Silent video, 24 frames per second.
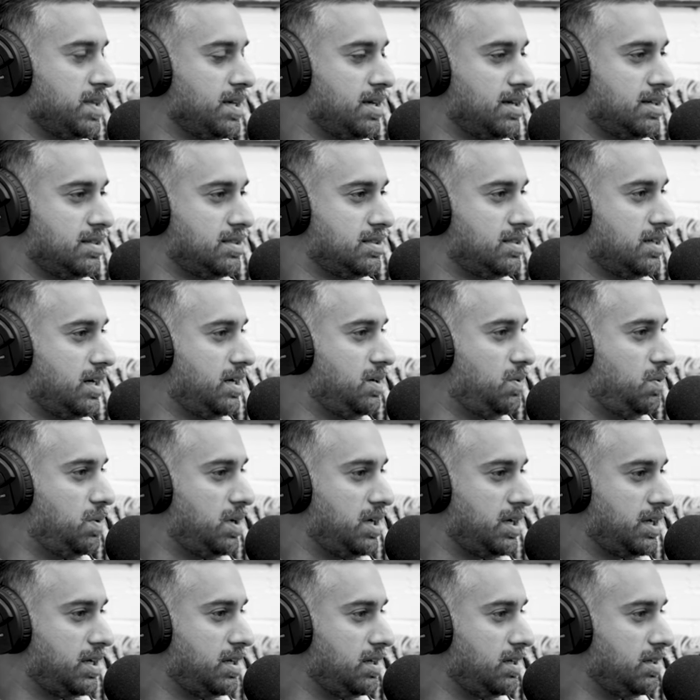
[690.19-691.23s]
started
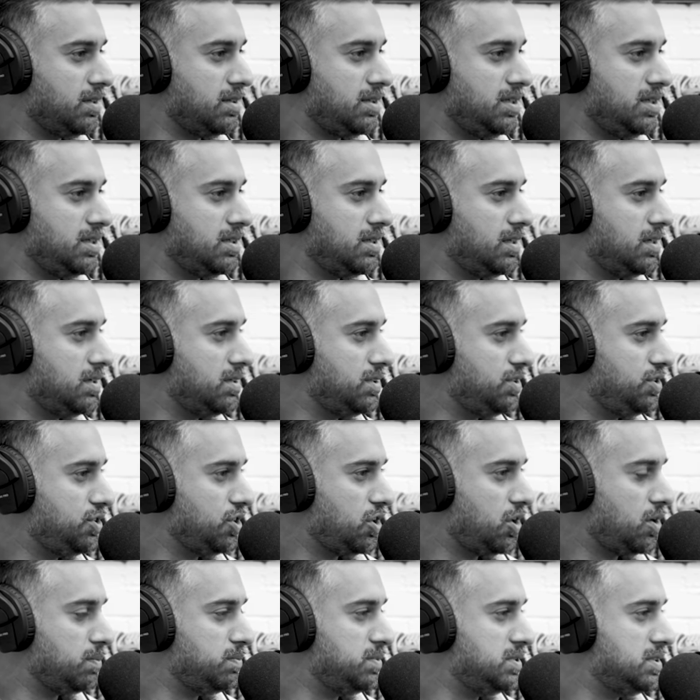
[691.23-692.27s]
working these little
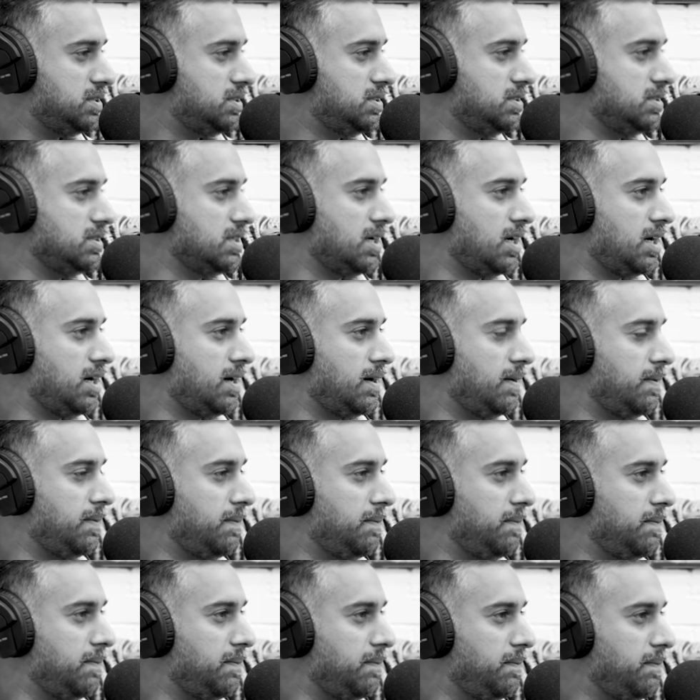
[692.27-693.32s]
jobs,
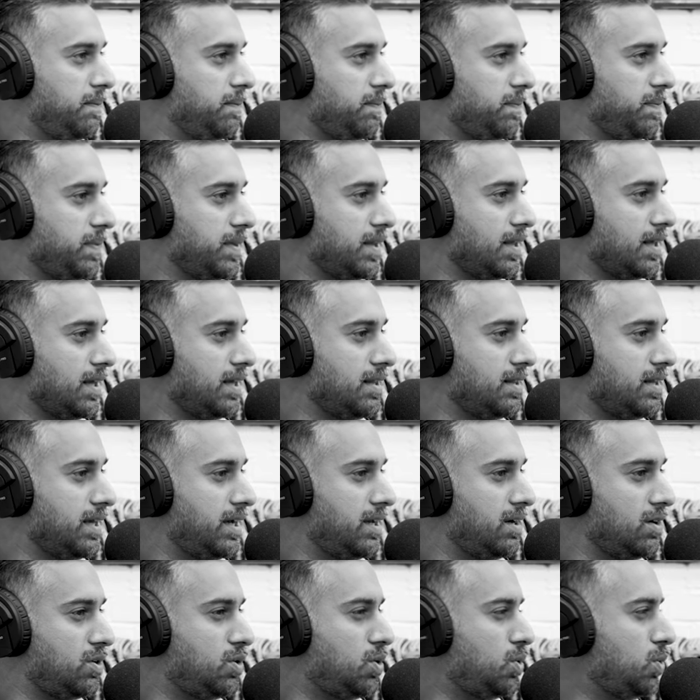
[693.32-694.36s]
and
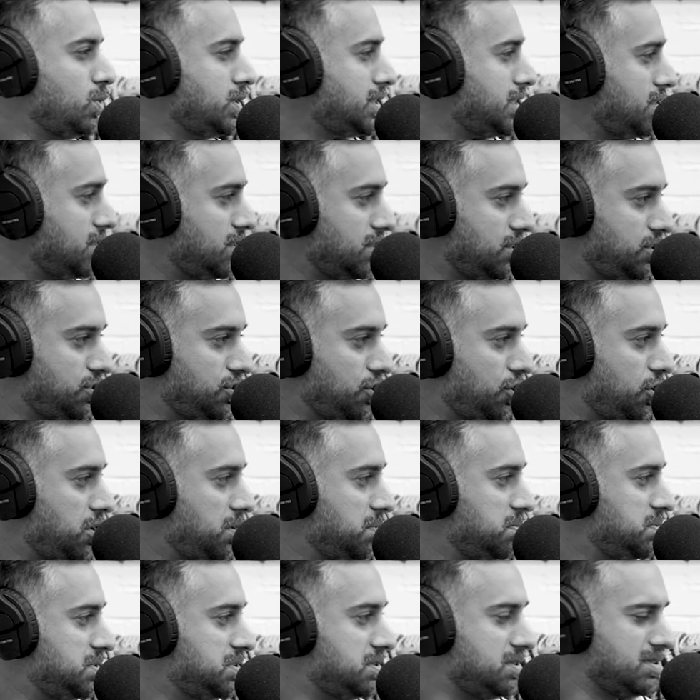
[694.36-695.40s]
then call center
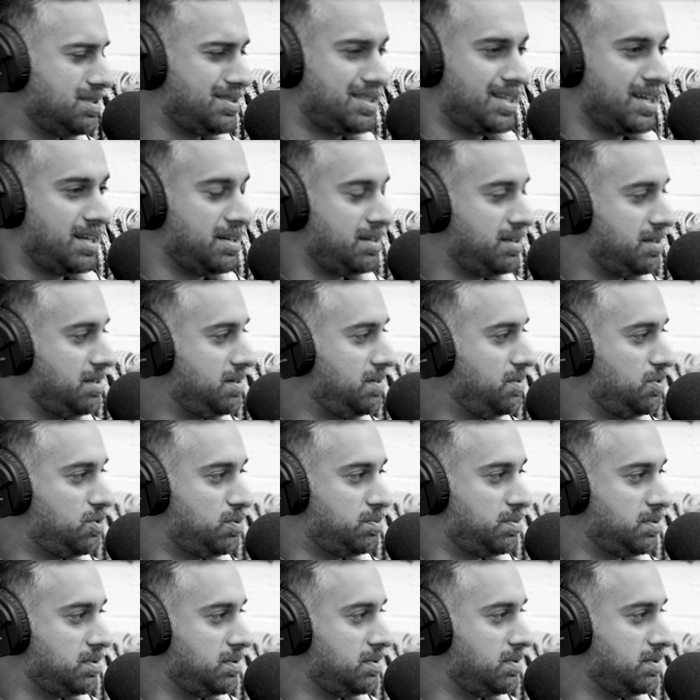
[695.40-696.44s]
jobs, standard,
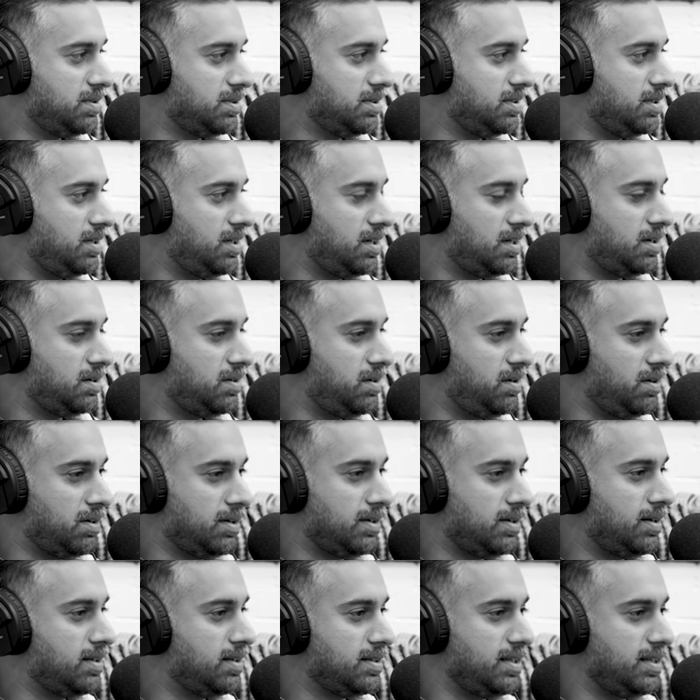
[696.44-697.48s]
normal, you know,
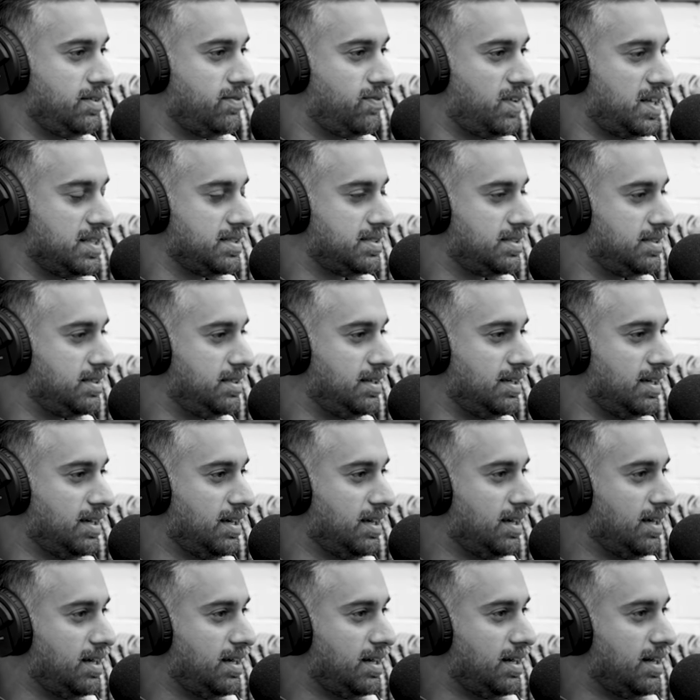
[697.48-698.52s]
nothing fancy.
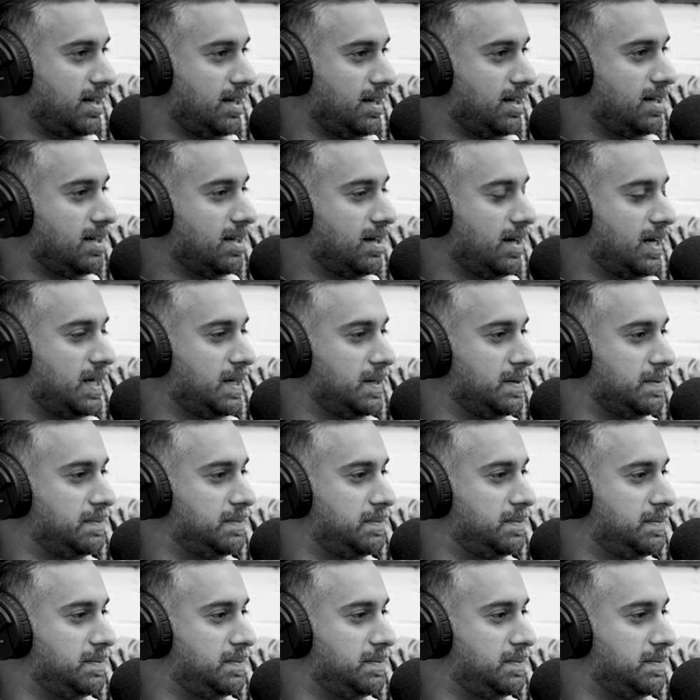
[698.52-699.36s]
But